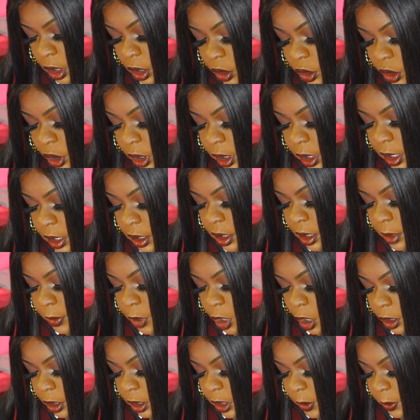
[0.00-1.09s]
you're going to end up
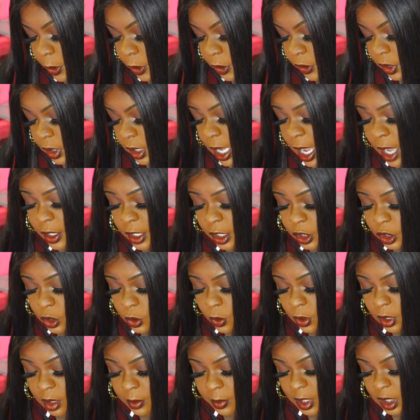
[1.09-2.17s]
turning this person down and you
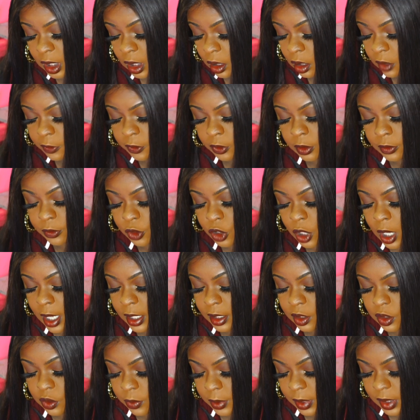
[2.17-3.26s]
want to be careful of trying
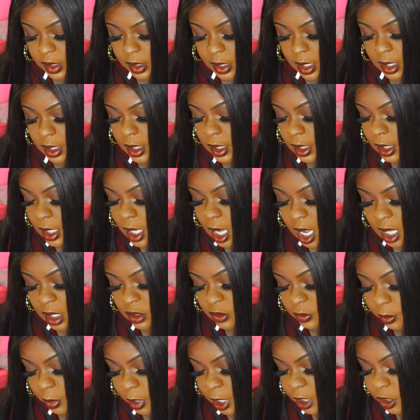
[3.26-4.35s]
to extend any
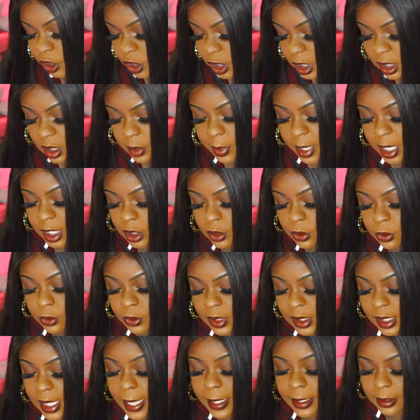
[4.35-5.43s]
olive branch to anybody who's
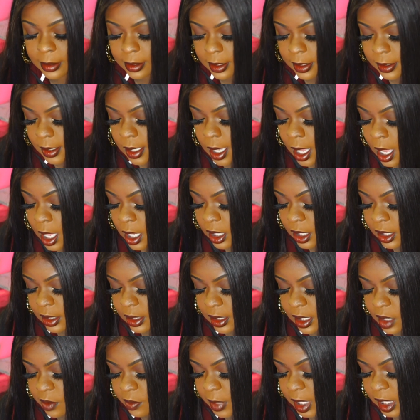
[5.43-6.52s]
like this because
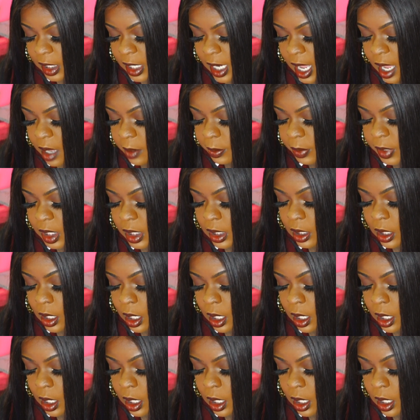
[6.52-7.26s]
they may not be